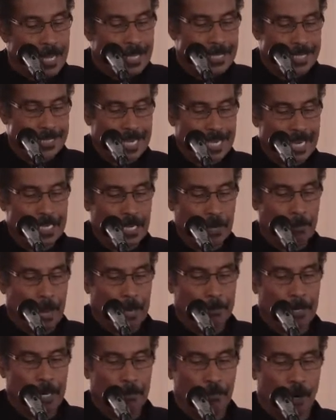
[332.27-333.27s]
The Ten
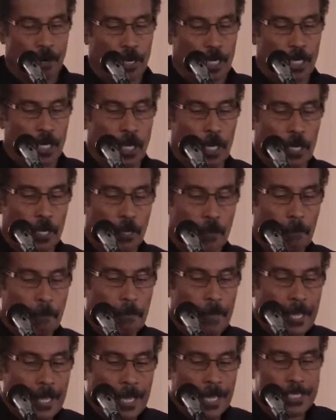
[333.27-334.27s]
Commandment moral law
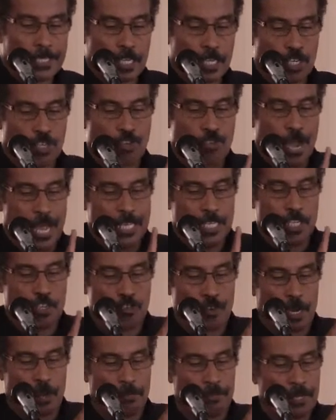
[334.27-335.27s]
is a
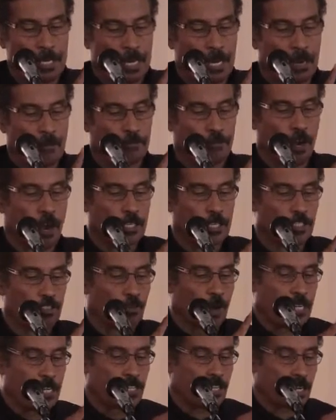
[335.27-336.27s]
transcript of God's
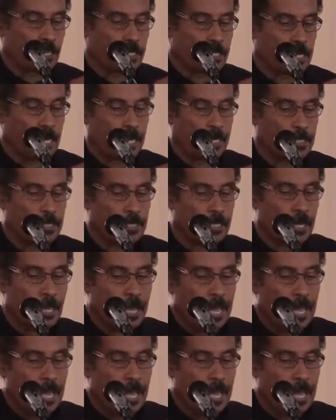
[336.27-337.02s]
righteousness.